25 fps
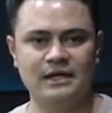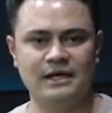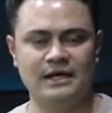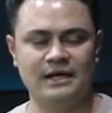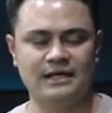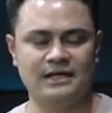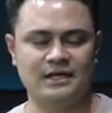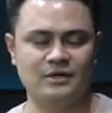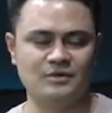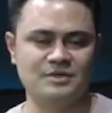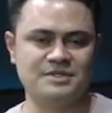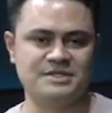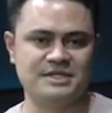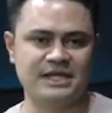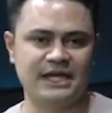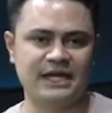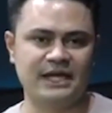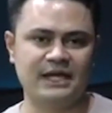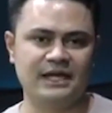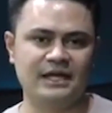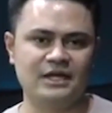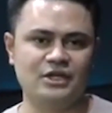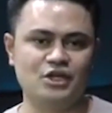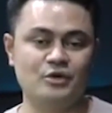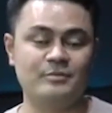And he would
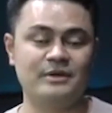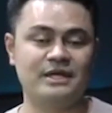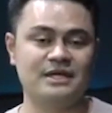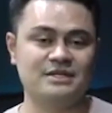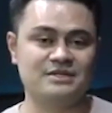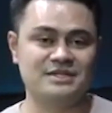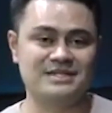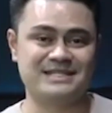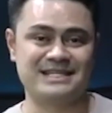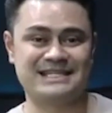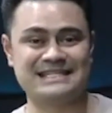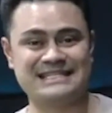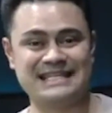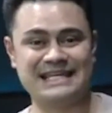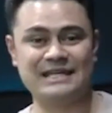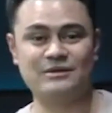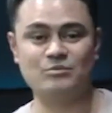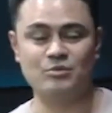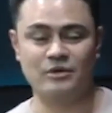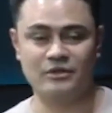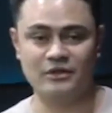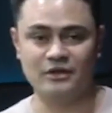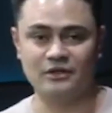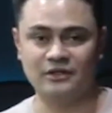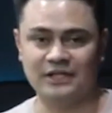say, you begin to
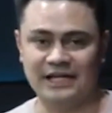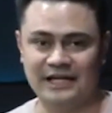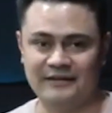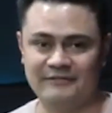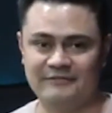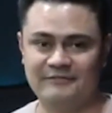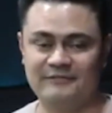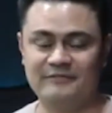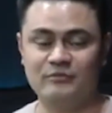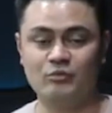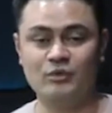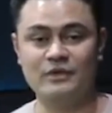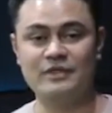succeed with your life